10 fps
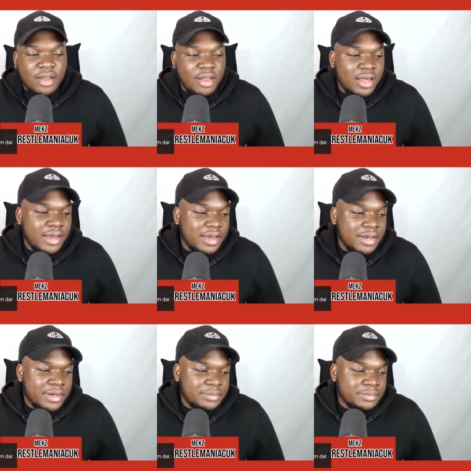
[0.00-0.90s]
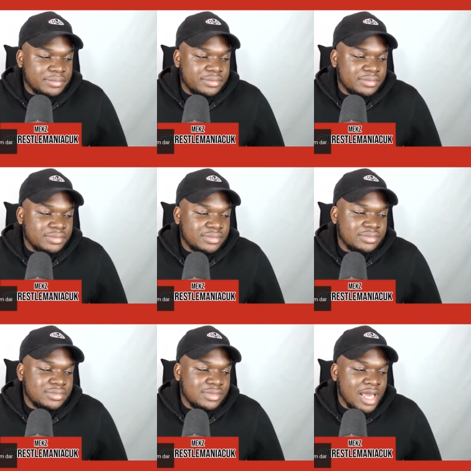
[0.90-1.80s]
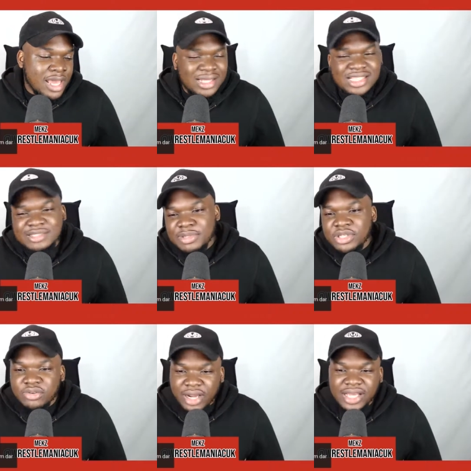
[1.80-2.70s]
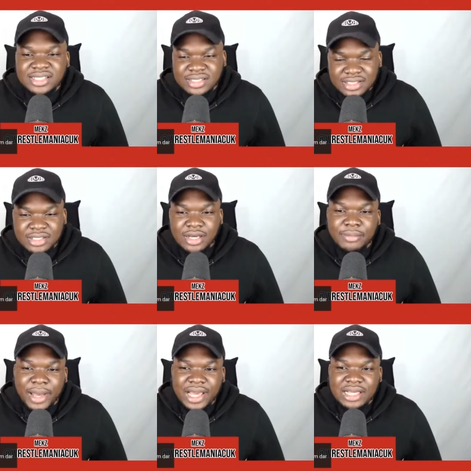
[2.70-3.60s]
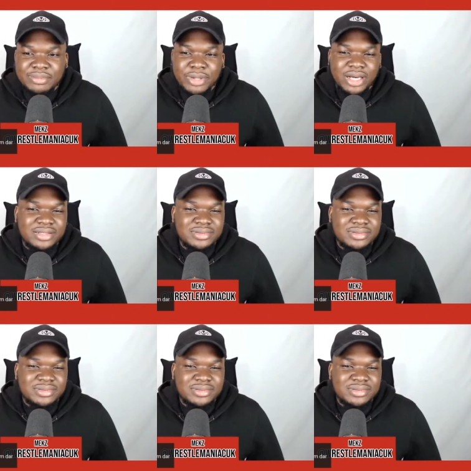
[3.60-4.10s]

And he's been all right since he's come back, but